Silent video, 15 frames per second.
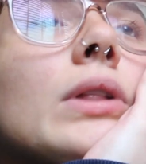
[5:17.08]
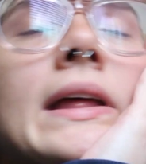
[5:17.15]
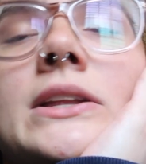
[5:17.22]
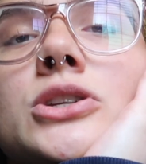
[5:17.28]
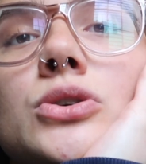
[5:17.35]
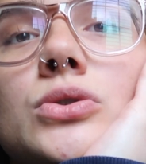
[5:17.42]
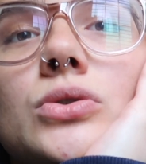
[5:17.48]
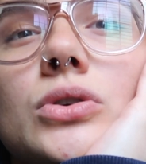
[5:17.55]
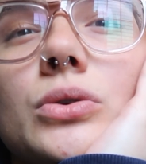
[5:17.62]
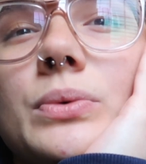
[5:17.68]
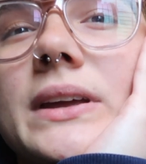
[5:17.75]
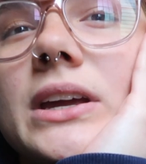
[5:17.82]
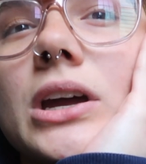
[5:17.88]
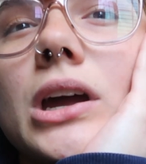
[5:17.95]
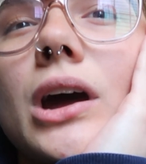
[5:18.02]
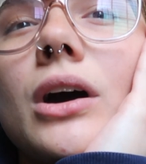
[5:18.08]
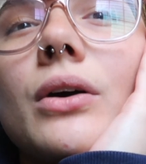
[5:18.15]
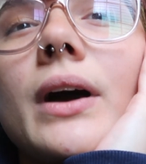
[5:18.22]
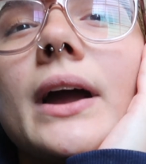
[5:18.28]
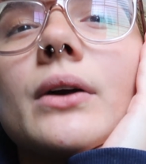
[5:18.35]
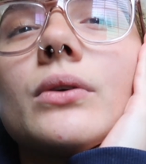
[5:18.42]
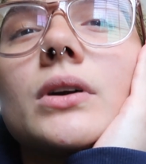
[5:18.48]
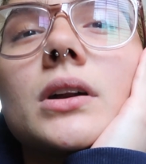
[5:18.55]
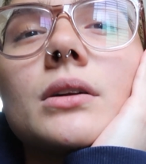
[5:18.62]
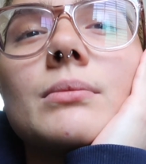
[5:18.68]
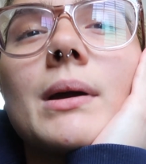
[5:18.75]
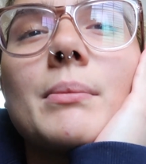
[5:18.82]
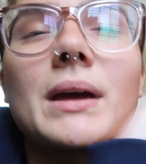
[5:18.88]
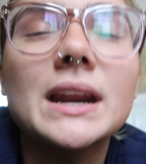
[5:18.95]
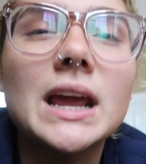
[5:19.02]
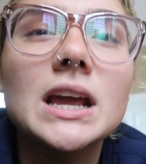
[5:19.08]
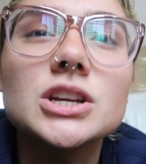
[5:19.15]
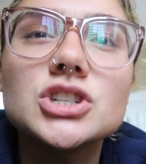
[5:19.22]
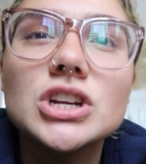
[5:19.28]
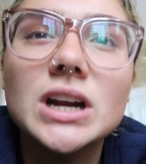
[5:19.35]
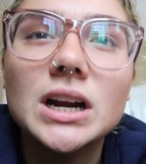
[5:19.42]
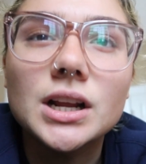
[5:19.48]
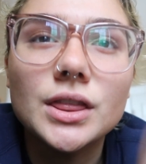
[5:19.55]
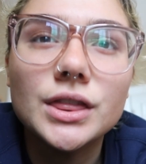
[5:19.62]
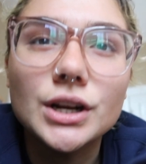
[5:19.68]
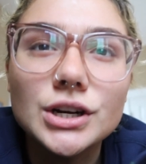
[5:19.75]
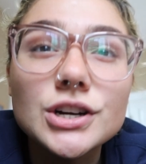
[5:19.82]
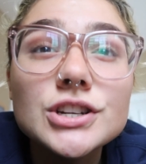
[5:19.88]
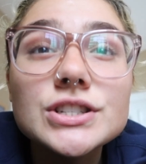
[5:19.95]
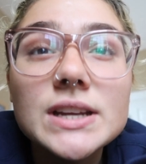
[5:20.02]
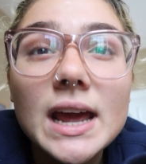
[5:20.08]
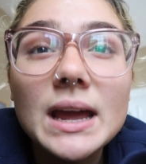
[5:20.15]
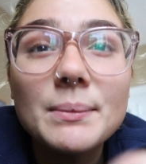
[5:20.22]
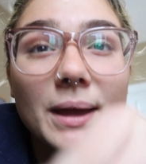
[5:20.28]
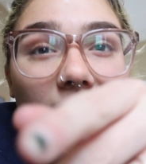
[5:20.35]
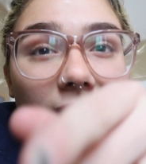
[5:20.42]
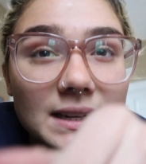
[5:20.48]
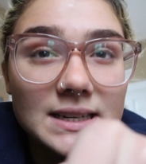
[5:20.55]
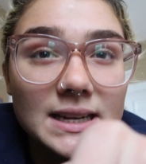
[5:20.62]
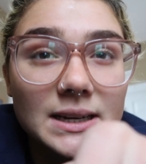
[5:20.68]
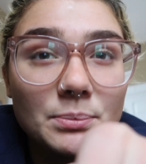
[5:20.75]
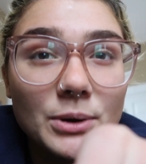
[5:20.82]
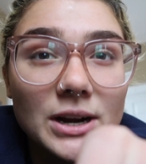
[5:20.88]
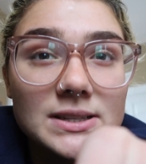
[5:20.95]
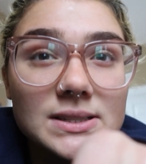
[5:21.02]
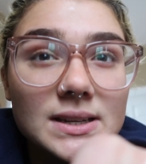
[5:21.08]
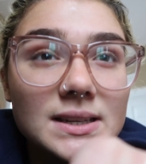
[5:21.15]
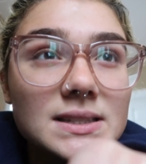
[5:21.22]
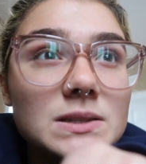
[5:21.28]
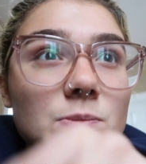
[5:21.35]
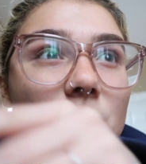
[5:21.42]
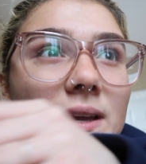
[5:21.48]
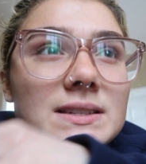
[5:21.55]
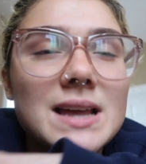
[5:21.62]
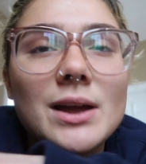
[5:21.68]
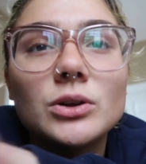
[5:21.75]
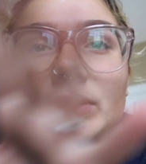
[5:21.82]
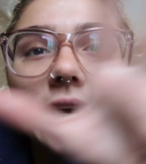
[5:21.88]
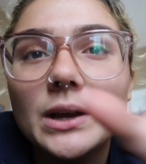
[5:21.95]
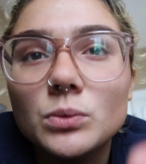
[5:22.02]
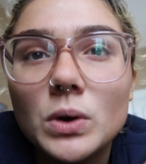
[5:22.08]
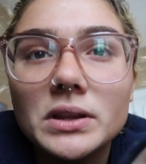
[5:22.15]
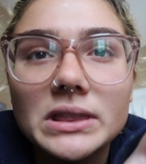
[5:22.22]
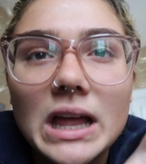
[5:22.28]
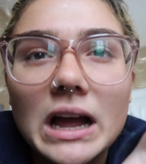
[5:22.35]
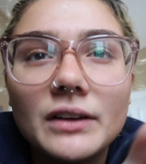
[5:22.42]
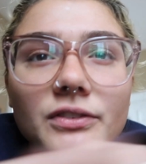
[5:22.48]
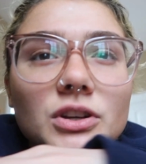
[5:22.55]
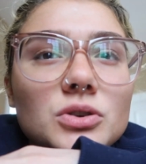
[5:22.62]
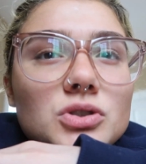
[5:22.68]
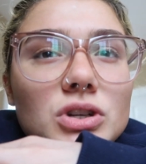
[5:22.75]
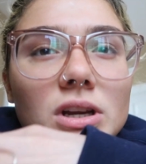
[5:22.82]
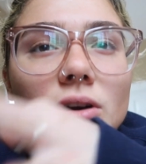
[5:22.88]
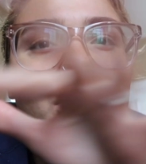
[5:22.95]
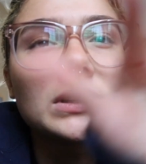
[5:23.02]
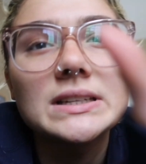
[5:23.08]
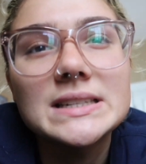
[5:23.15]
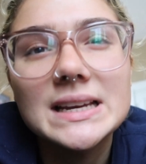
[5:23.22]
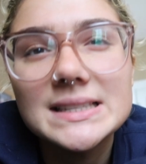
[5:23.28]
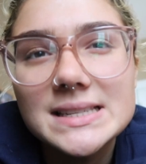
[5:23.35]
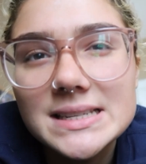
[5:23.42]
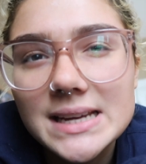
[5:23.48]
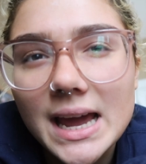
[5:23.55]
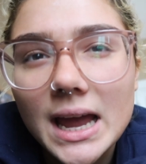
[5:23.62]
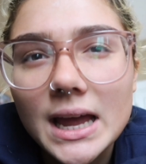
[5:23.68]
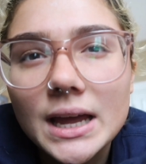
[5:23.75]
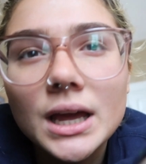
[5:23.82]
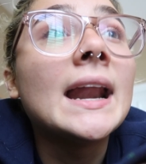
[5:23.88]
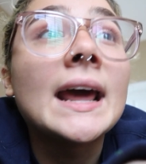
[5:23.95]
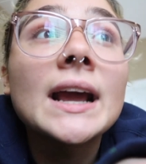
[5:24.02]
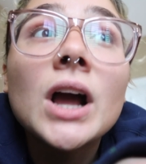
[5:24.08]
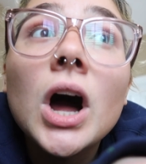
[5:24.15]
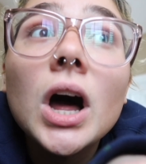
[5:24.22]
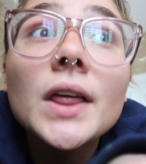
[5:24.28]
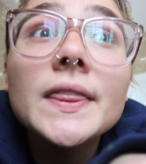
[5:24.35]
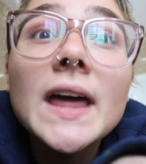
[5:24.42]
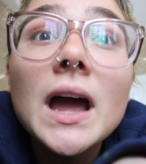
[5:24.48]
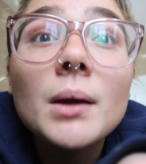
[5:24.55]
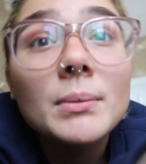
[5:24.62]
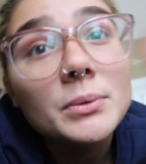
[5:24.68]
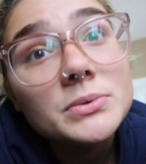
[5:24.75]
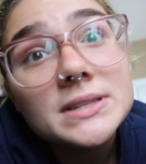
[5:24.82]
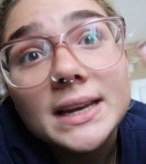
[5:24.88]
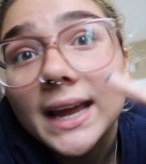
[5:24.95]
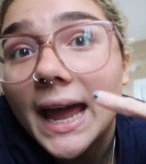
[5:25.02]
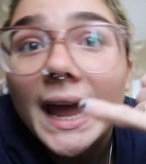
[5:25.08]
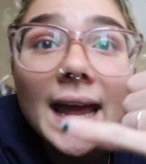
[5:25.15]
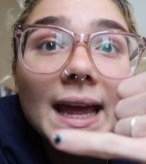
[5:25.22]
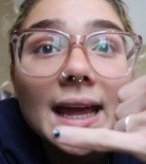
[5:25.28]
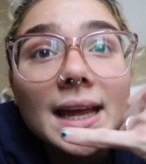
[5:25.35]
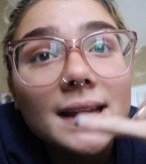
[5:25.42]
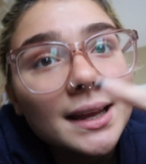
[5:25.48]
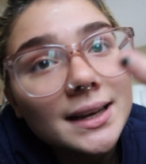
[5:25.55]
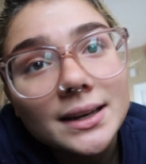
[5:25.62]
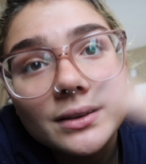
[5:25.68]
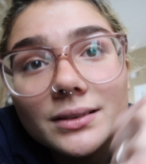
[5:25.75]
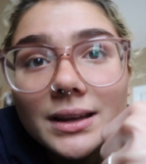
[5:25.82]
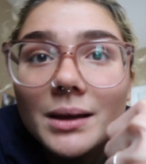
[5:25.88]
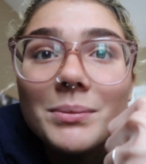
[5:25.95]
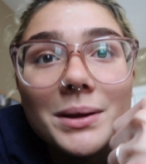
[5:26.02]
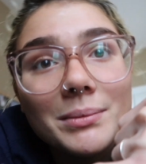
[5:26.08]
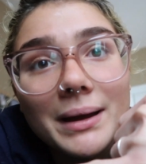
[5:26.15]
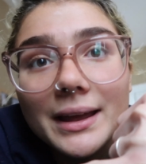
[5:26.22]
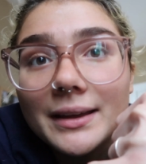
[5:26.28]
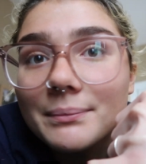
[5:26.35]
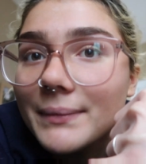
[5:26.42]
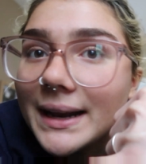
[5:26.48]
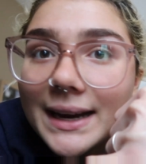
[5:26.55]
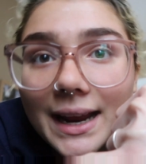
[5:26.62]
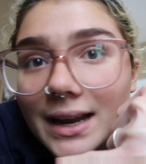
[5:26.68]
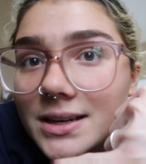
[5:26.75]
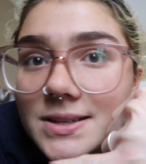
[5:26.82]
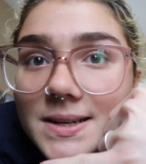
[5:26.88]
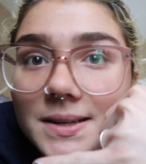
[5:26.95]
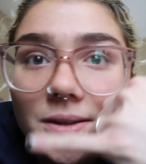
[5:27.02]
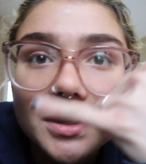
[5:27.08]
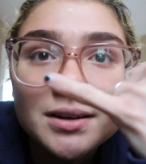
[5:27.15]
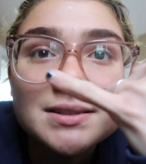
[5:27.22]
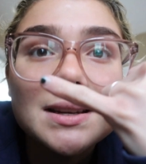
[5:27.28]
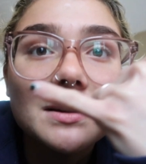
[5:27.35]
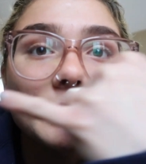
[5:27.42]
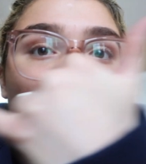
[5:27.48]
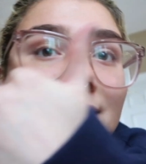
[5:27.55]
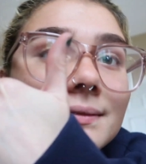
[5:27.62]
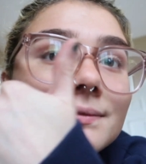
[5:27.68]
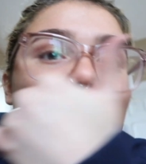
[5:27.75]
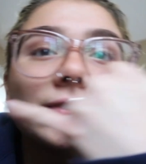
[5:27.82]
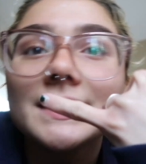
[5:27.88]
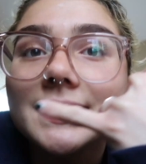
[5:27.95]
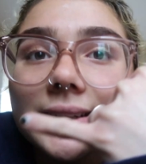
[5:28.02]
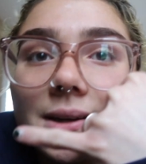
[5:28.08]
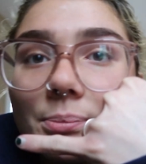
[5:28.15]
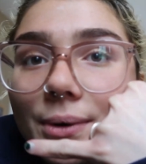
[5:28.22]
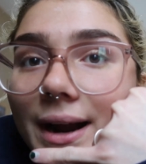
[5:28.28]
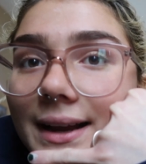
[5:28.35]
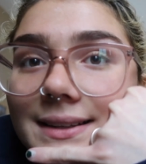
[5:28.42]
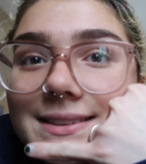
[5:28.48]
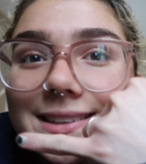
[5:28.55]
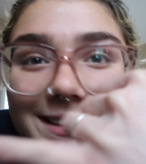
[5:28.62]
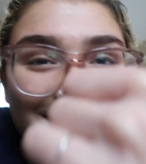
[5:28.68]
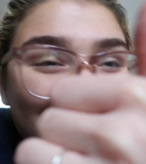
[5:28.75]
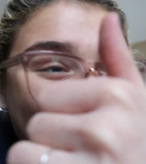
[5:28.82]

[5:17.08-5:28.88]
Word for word: Like two, a week ago, I ordered my medication on a Thursday, my antidepressants, because I only had one left. Usually it only takes a day. And I called called them and was like, hey, can you get me my medication or else I'll be freaking depressed?